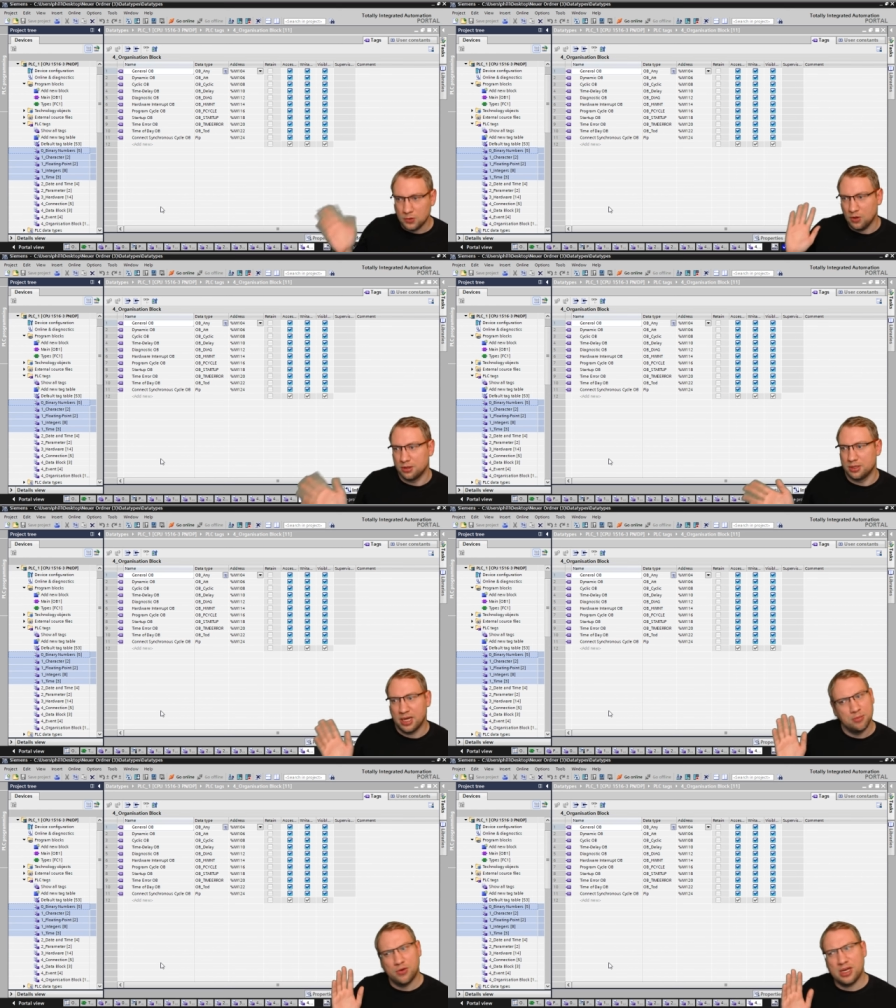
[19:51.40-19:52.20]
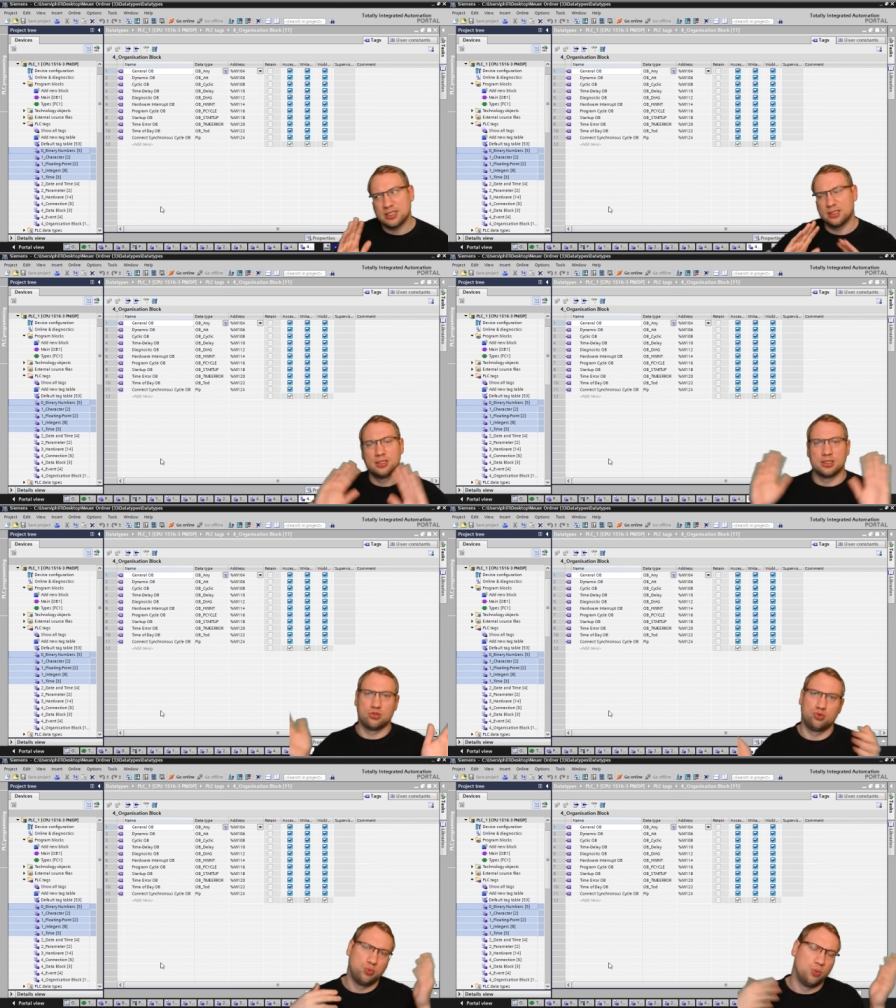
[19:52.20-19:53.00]
All the time. The rest is,
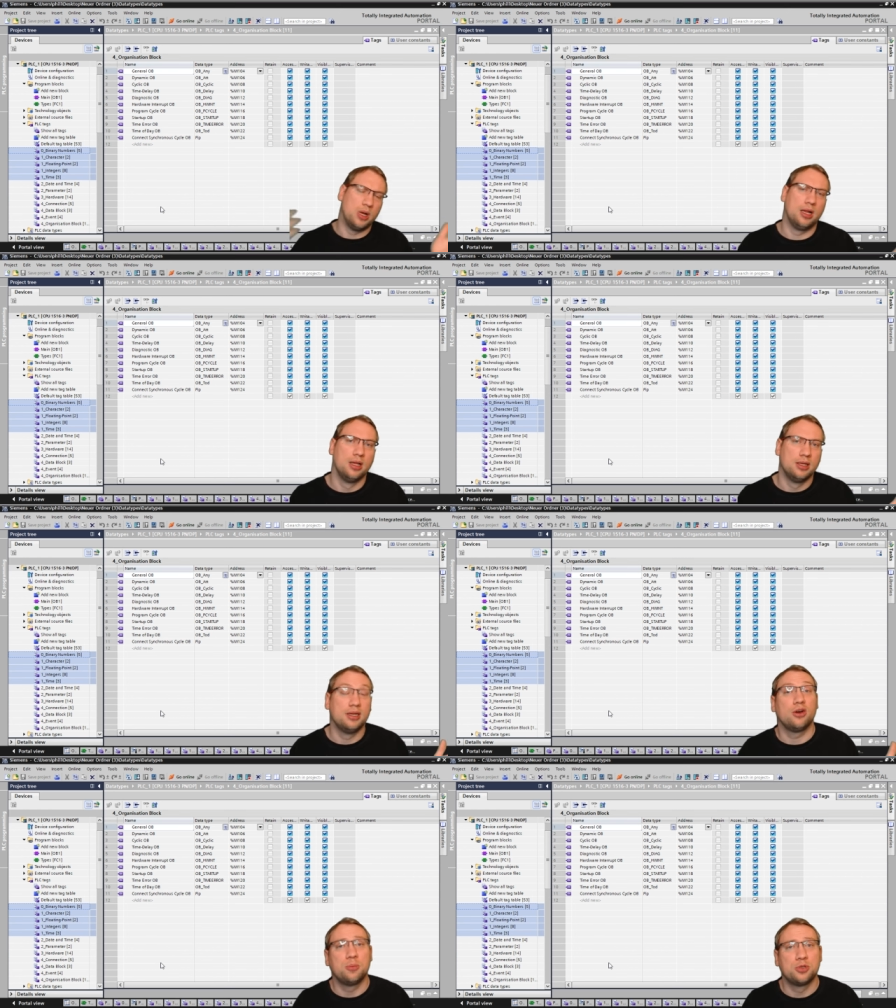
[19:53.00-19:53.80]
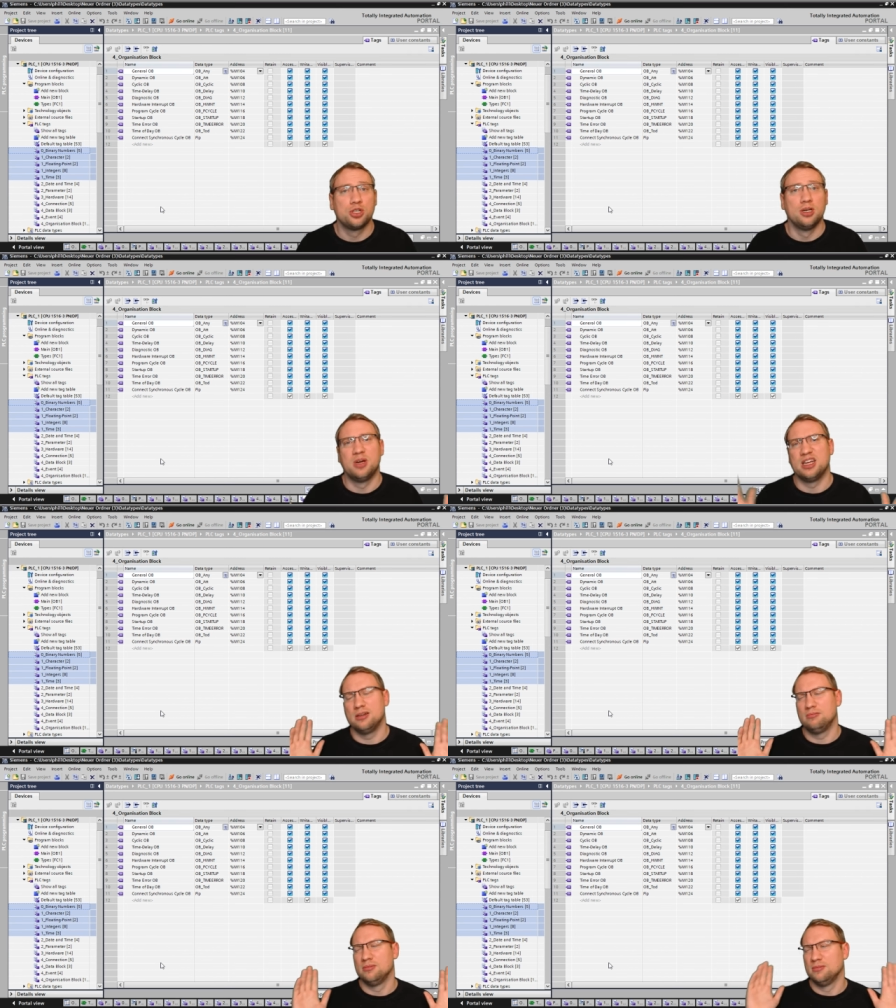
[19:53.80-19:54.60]
well, not optional, but
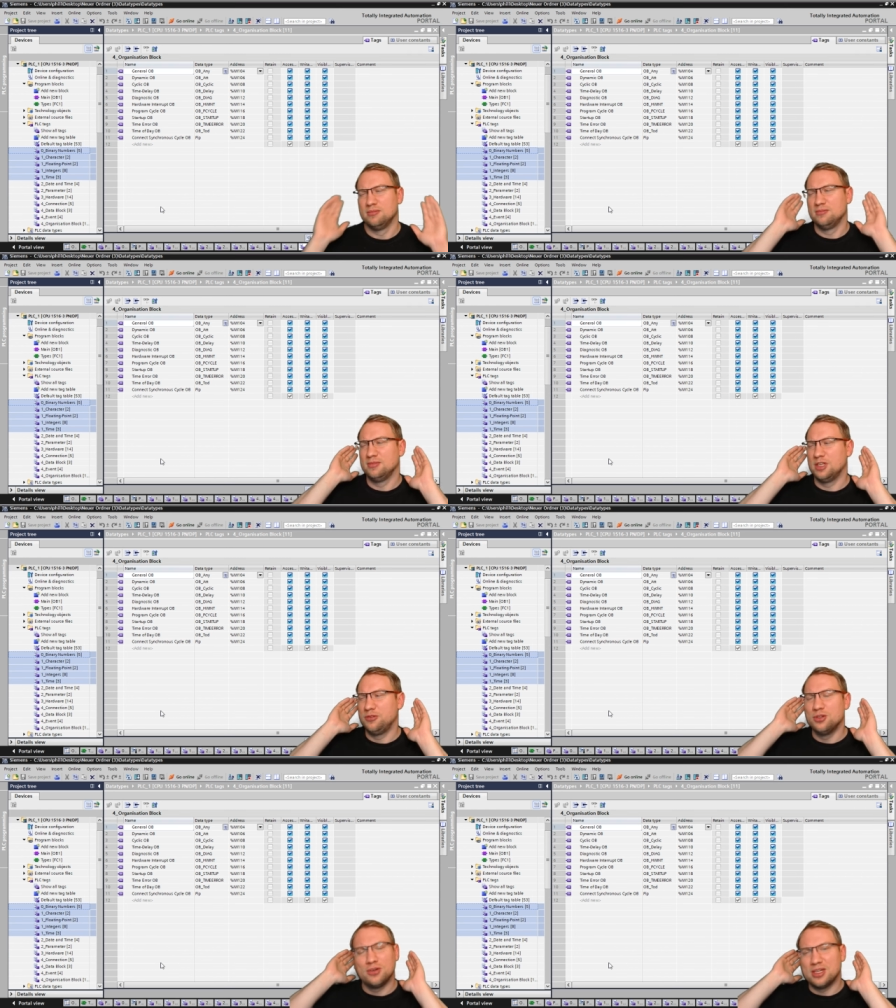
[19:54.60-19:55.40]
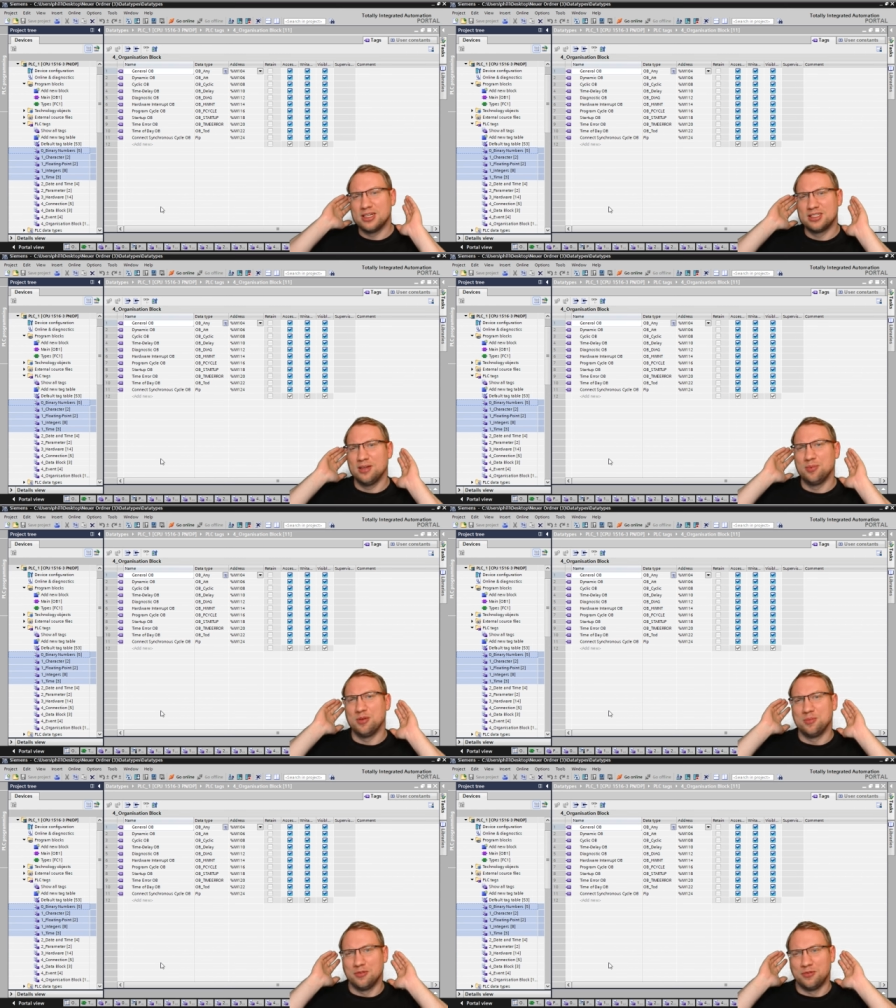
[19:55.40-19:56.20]
if you don't understand
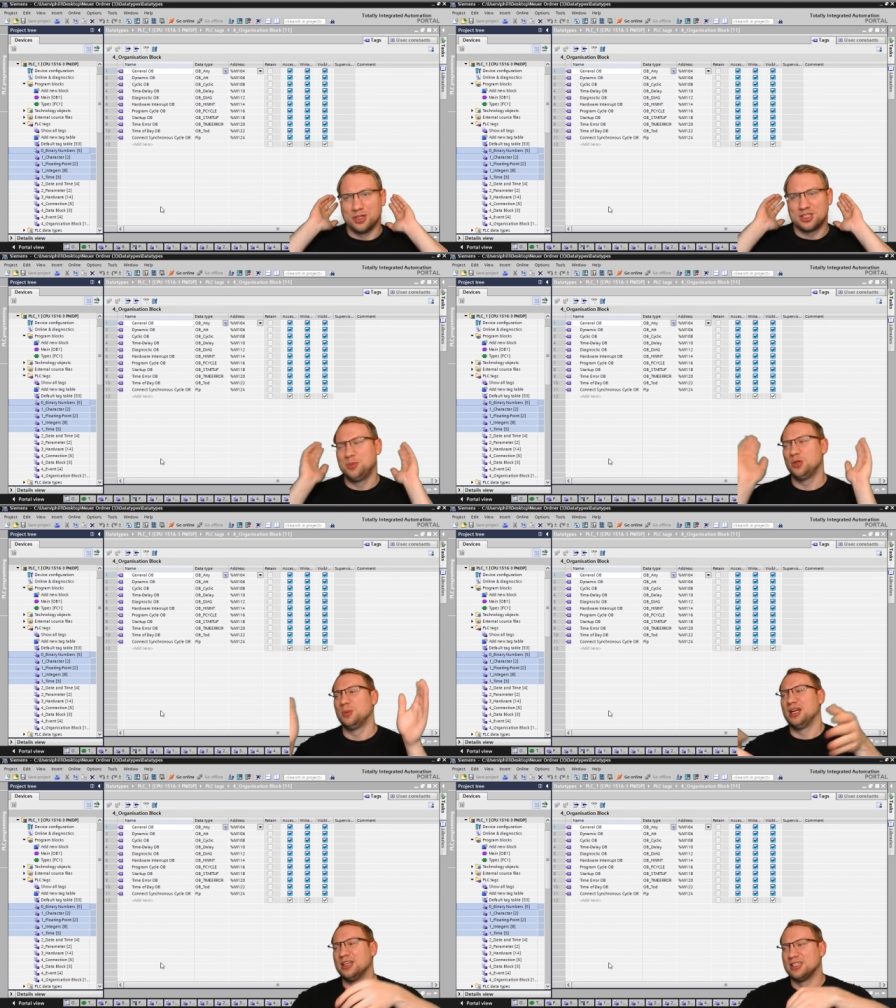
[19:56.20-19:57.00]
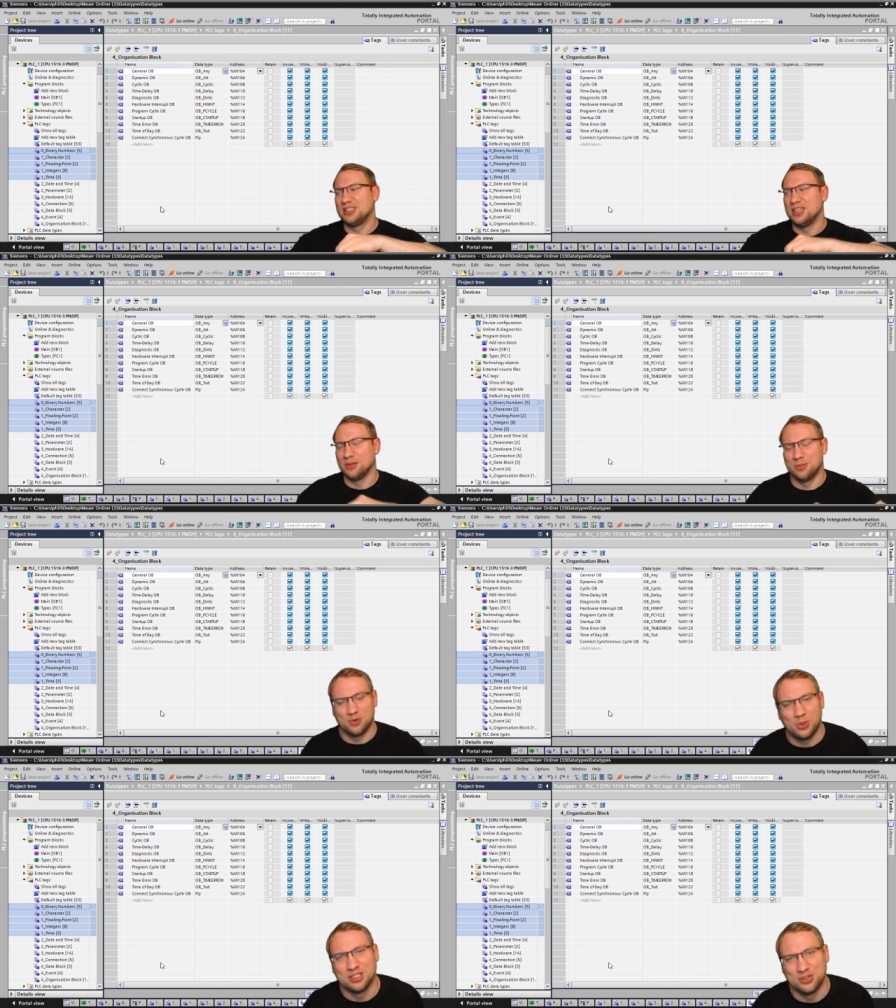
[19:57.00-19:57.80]
them the first time, you will understand them
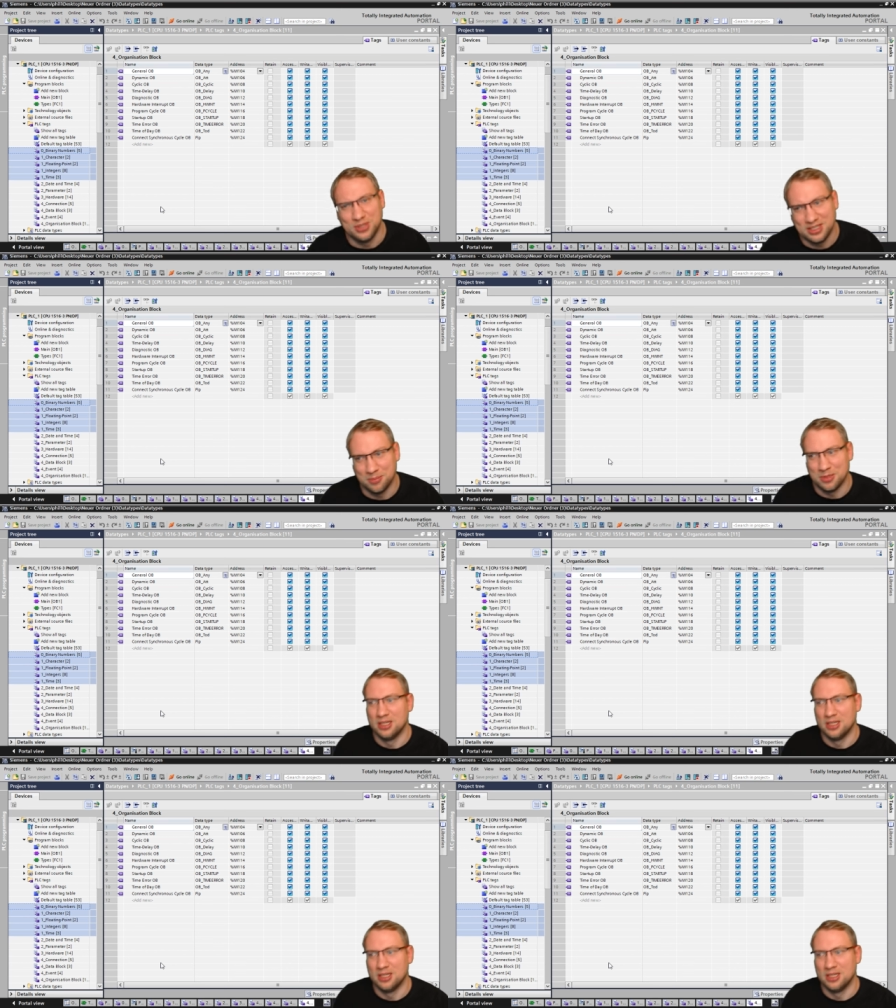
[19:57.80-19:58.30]
once you need them.